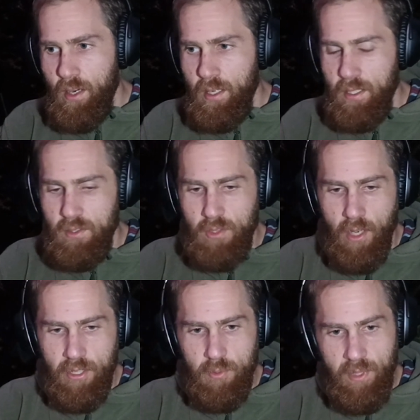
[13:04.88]
it is
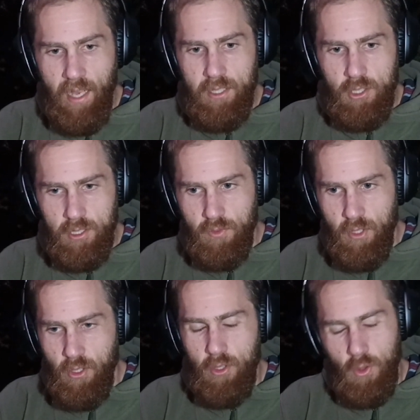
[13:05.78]
going to be dangerous for
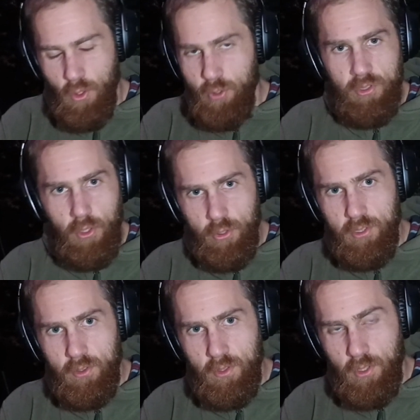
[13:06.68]
you to lose the
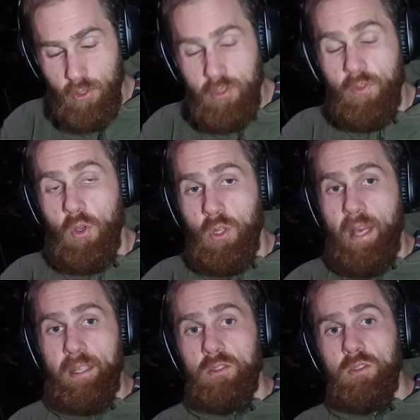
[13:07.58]
use of your
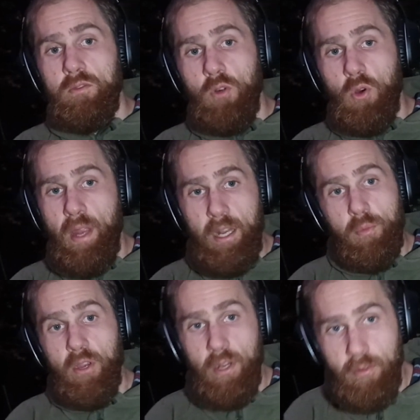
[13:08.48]
legs for any
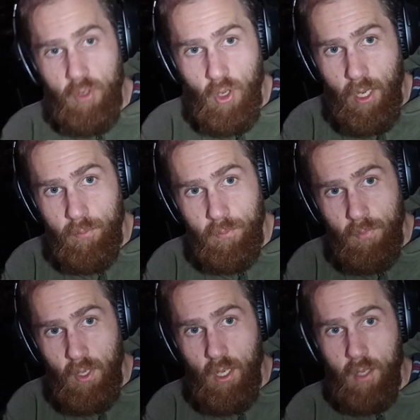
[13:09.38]
period of time,
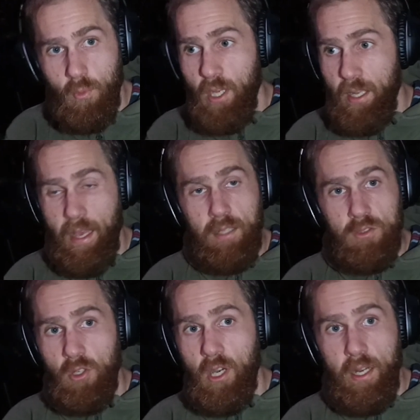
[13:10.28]
like
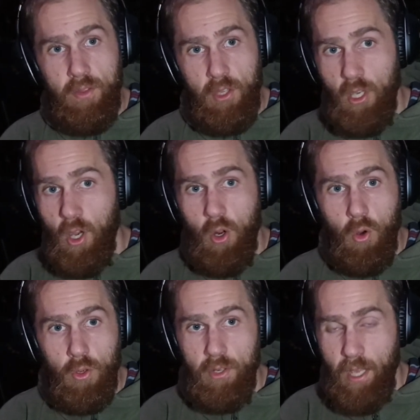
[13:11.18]
outside in the
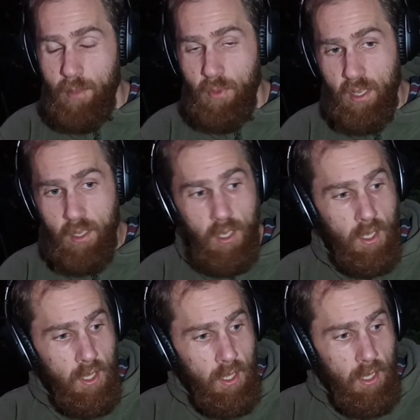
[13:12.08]
cold, camping,
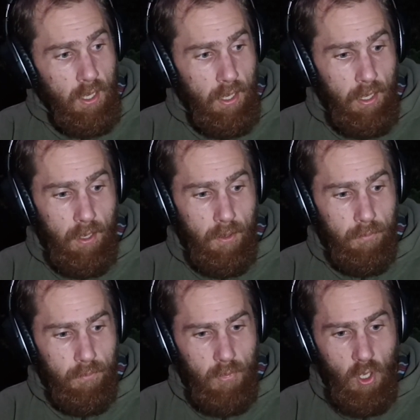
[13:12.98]
you
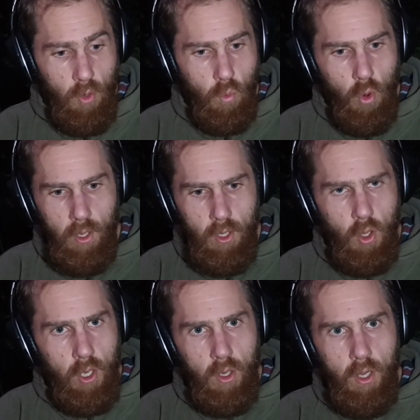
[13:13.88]
know, walking
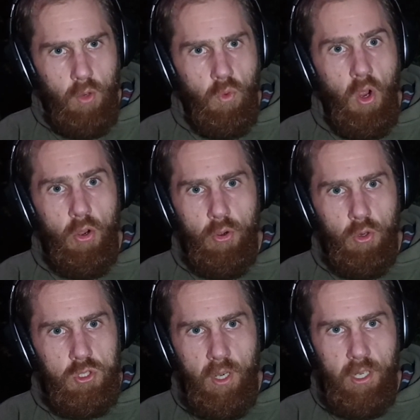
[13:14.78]
along a road or
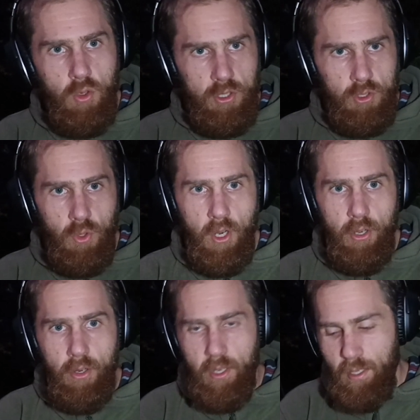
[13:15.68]
trying to cross a
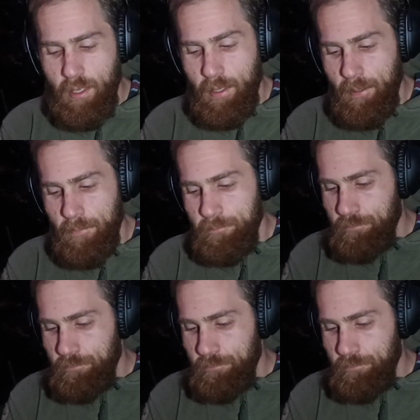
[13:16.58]
road,